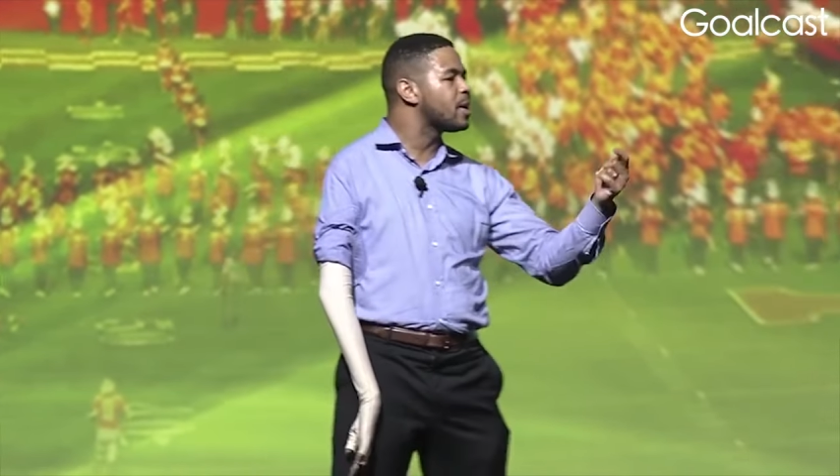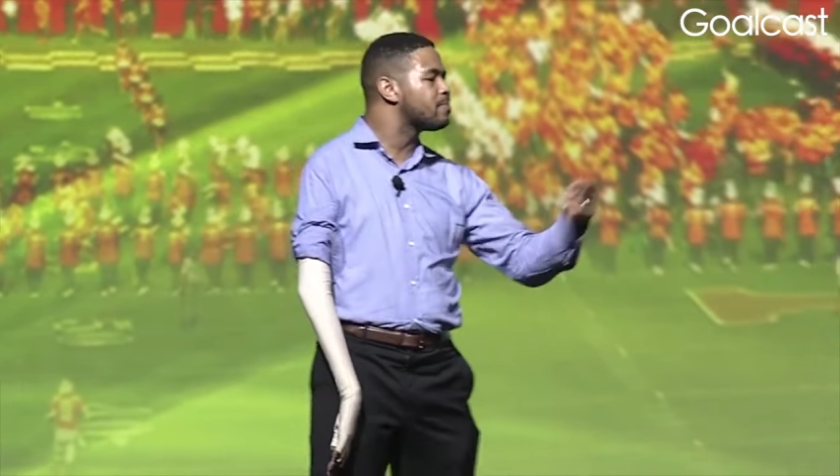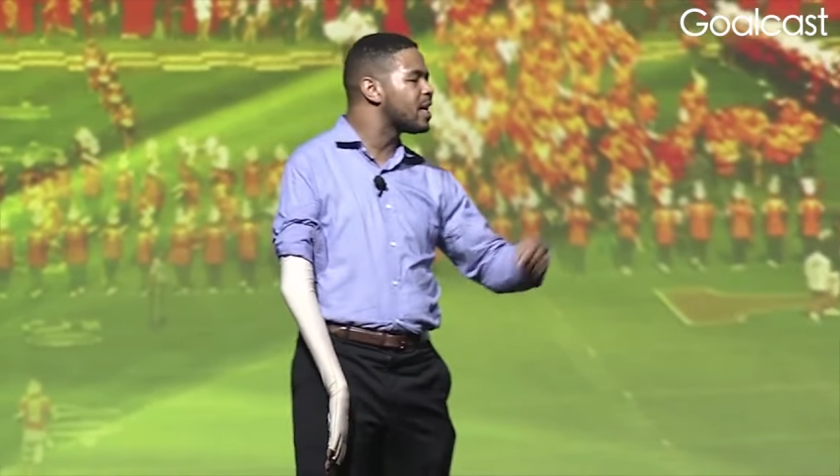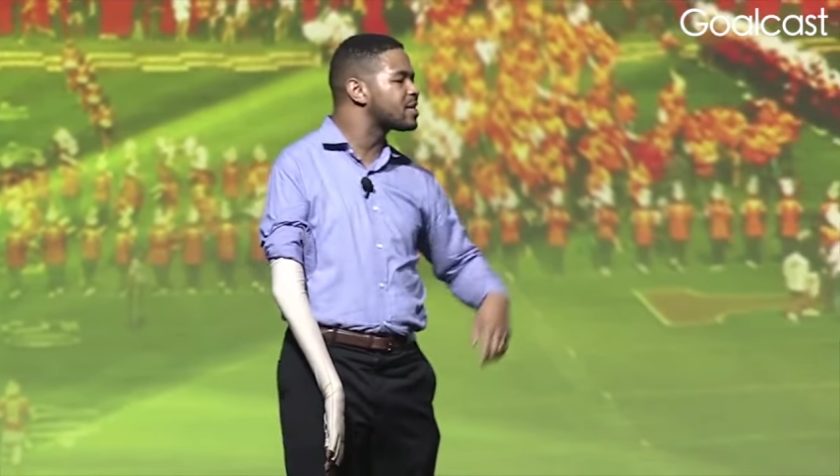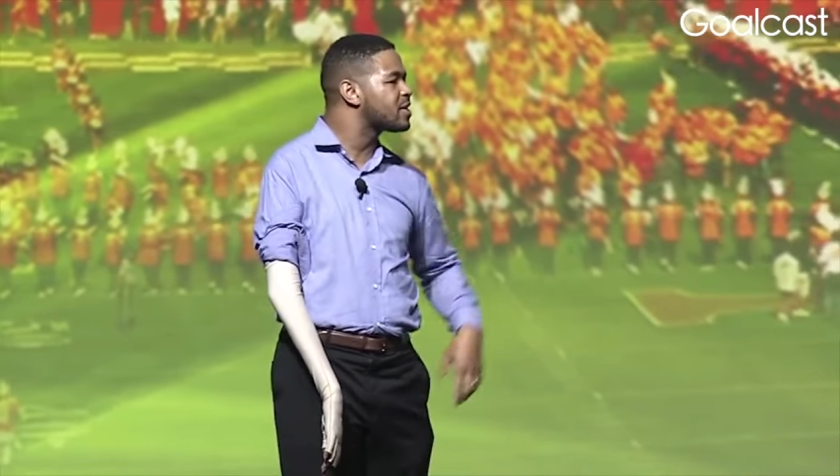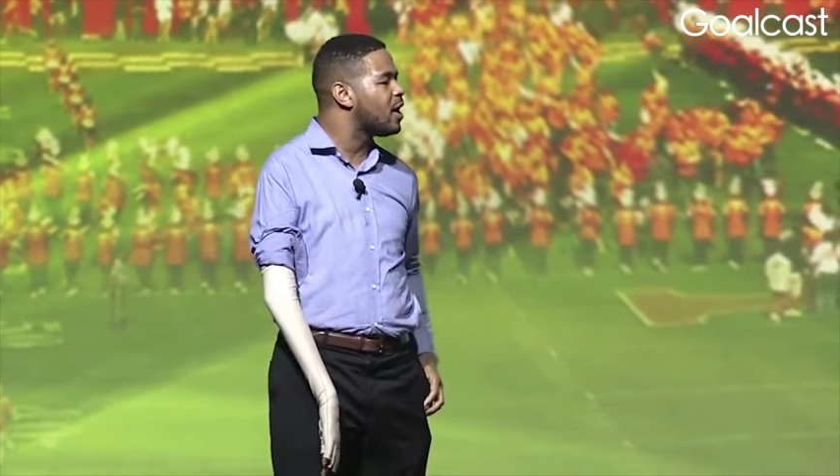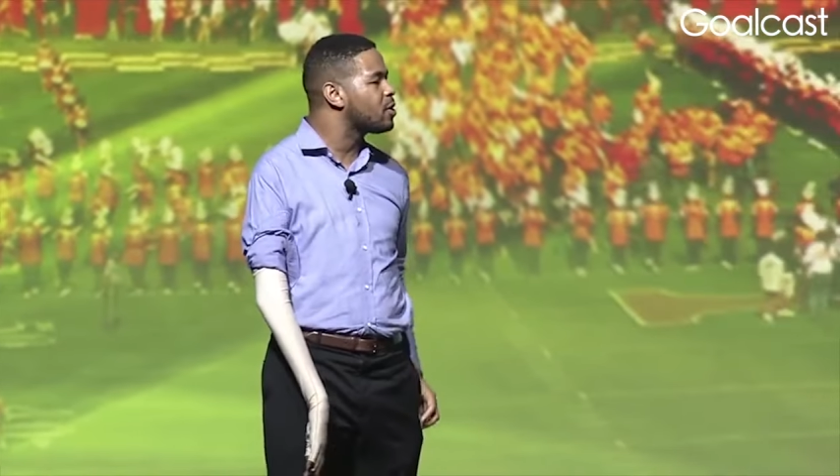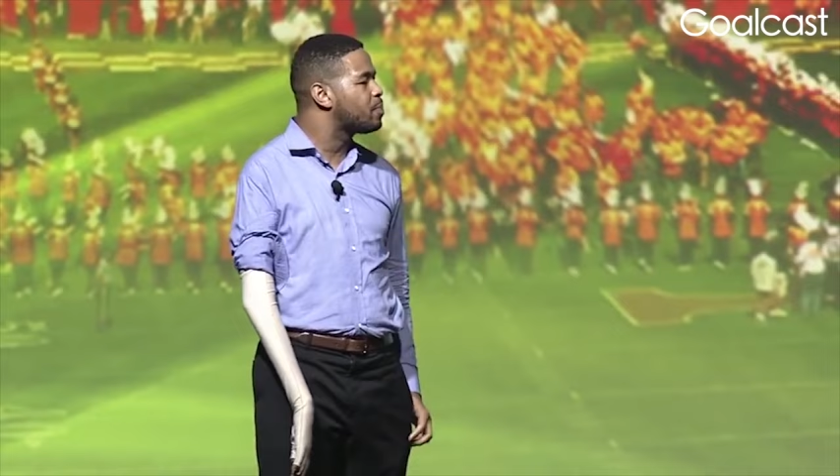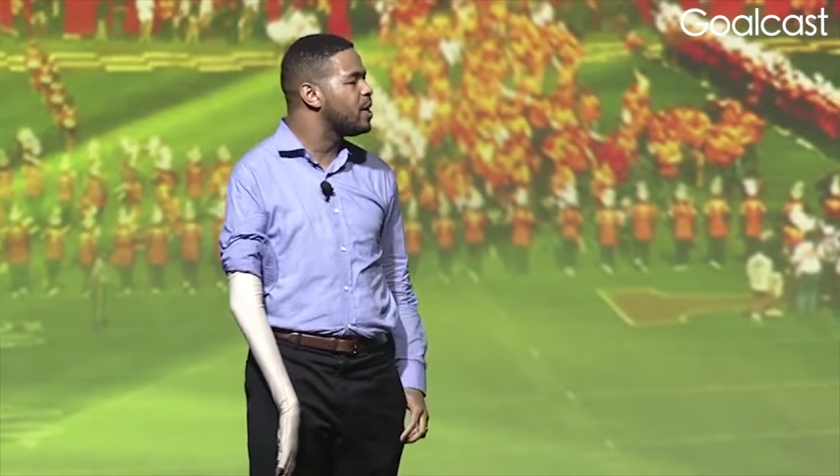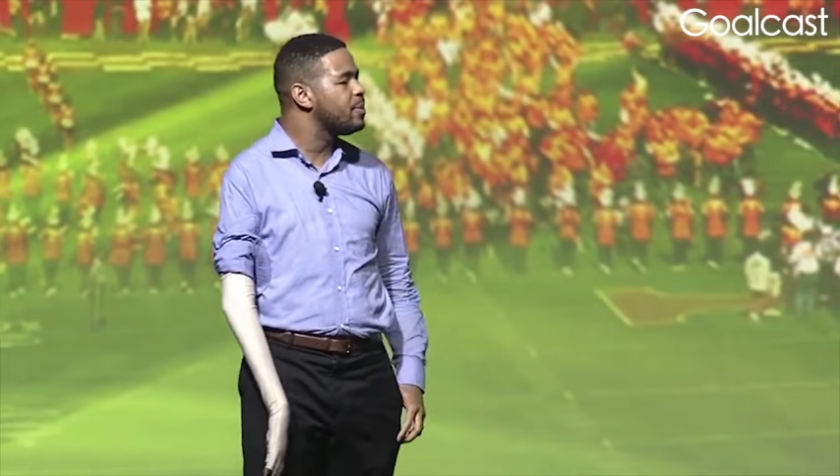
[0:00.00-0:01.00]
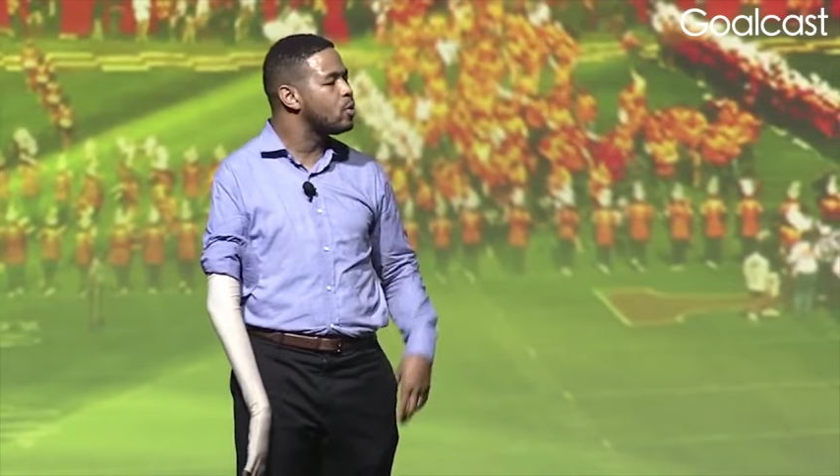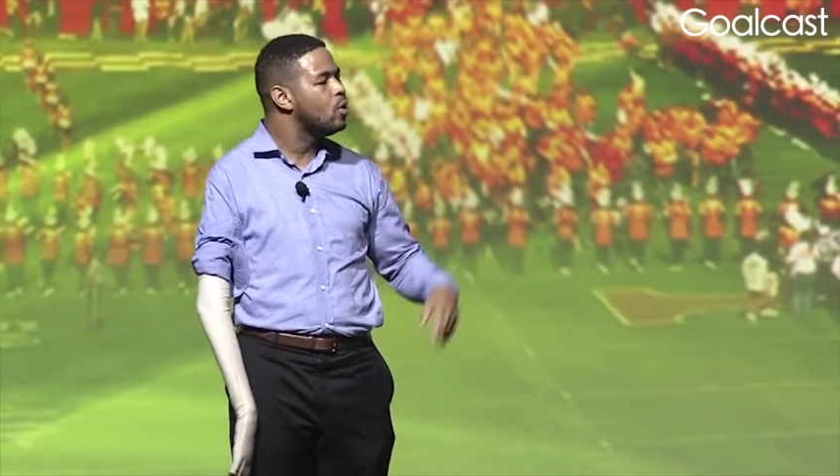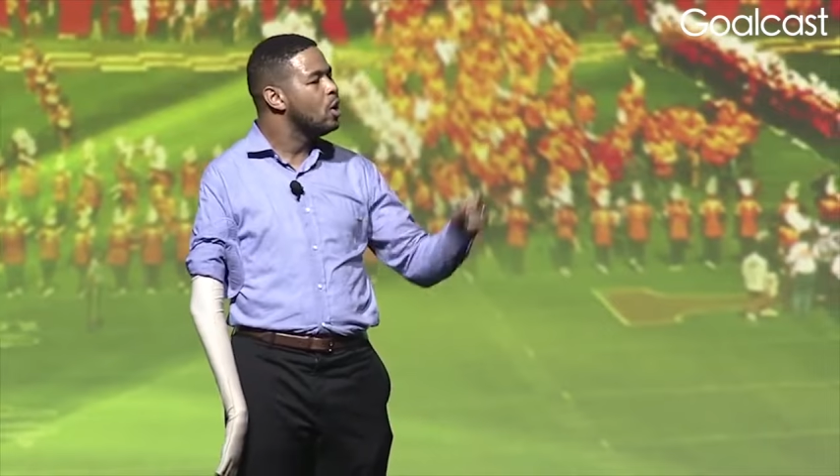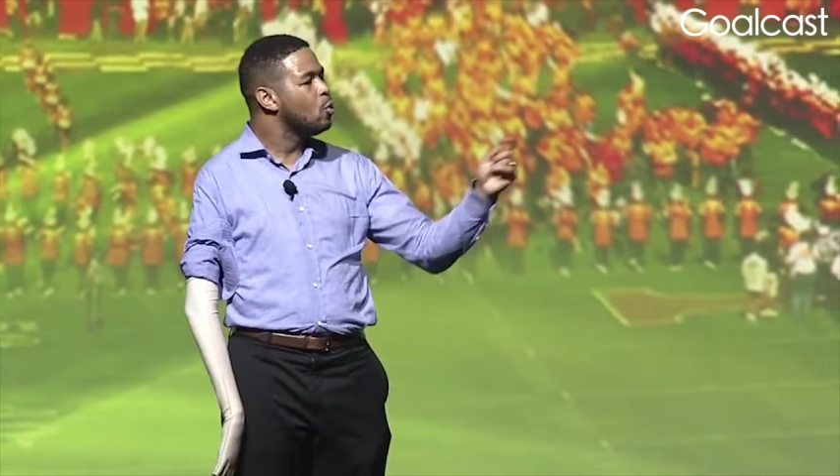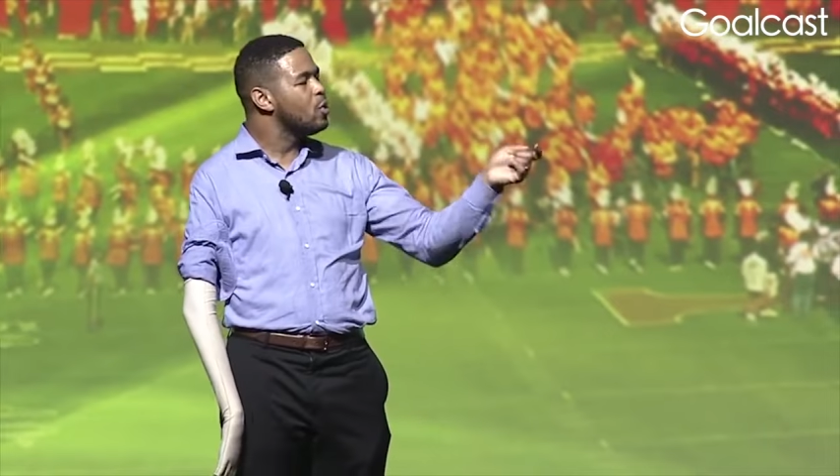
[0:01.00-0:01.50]
to be a blessing to other
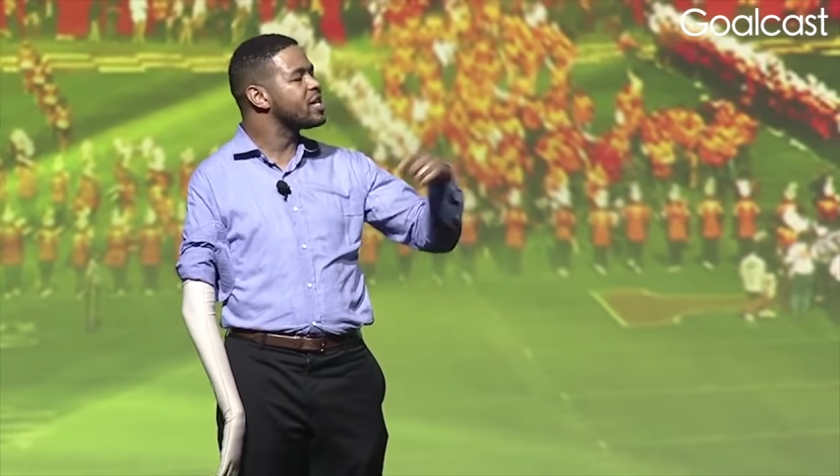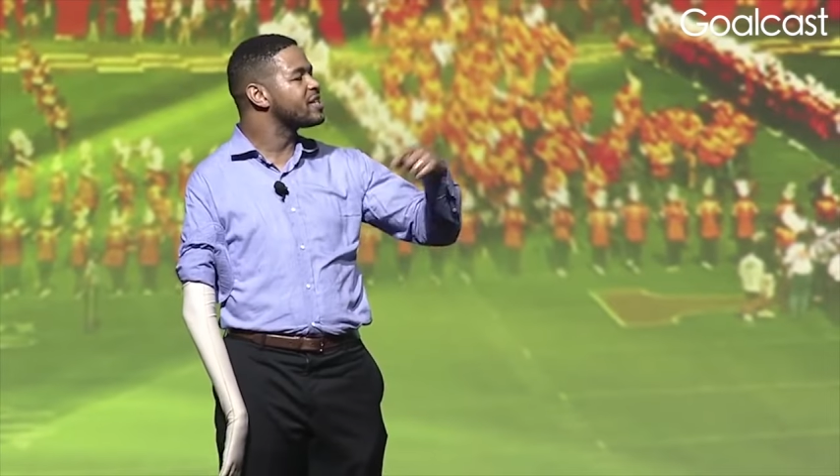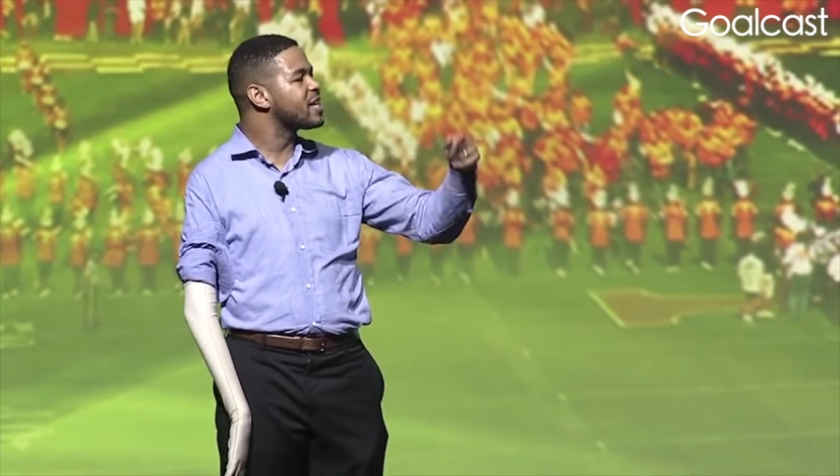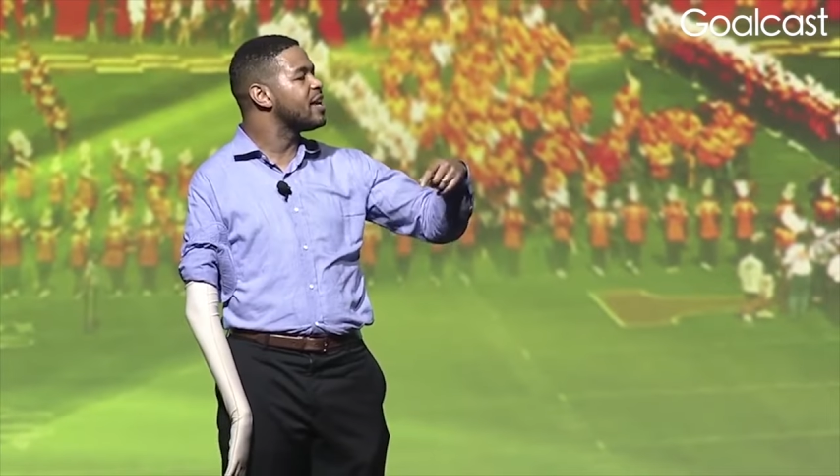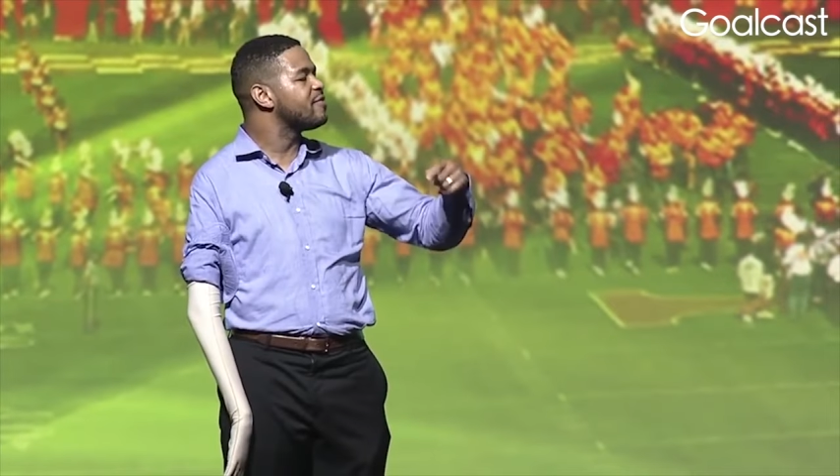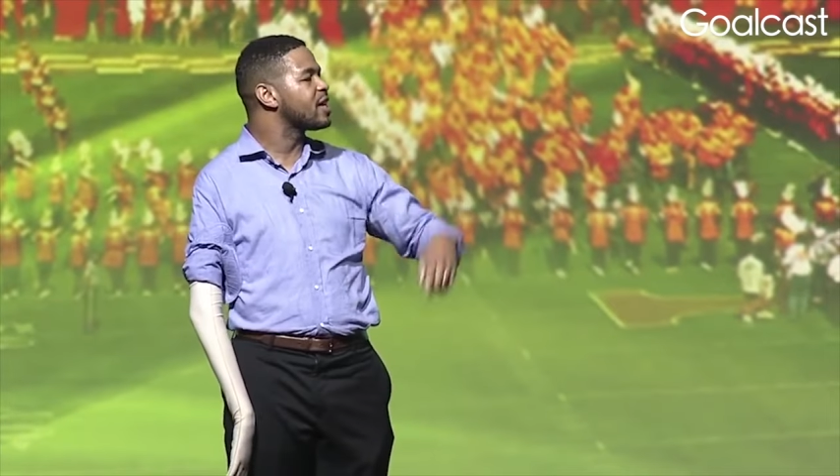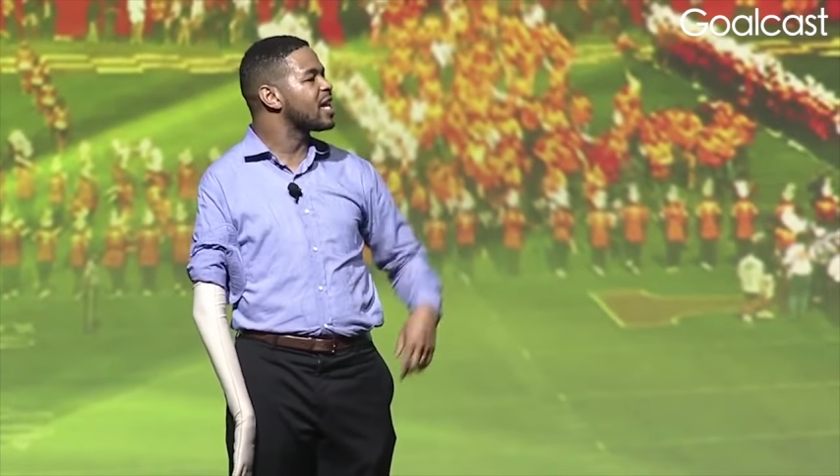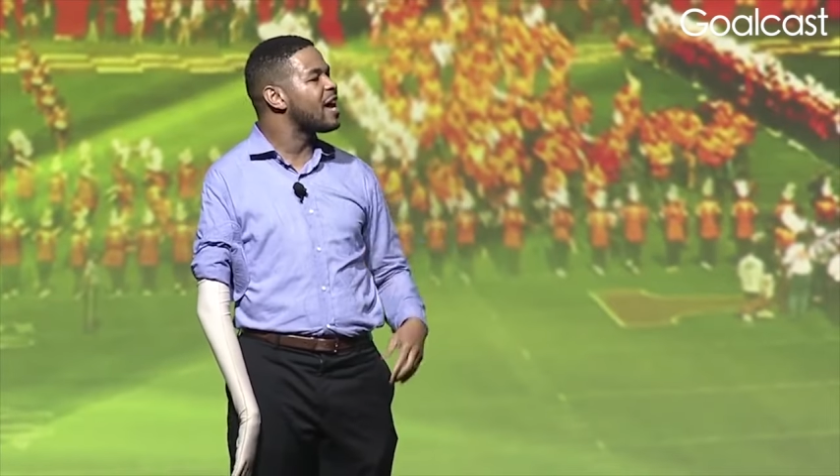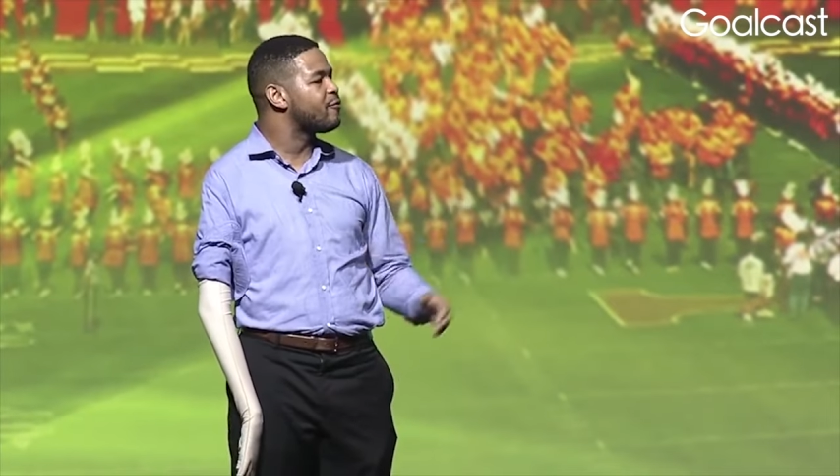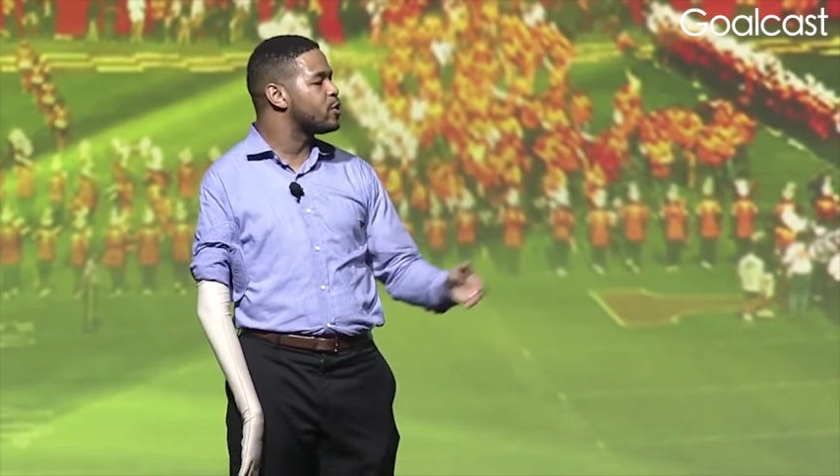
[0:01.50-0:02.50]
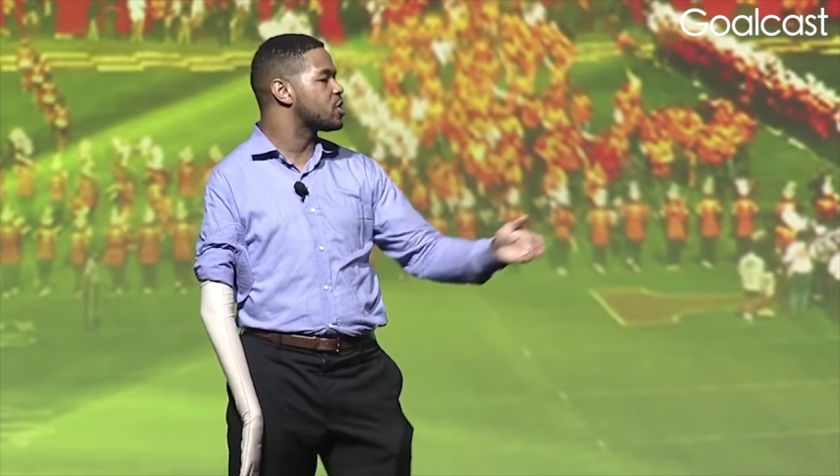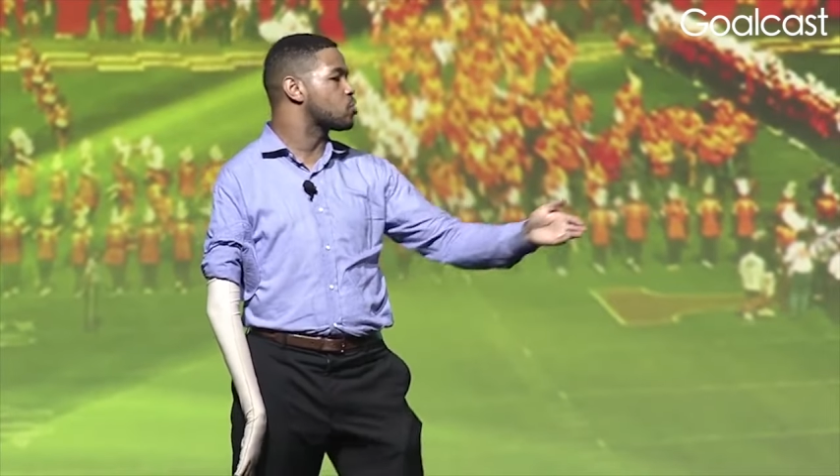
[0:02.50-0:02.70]
people, we can save their life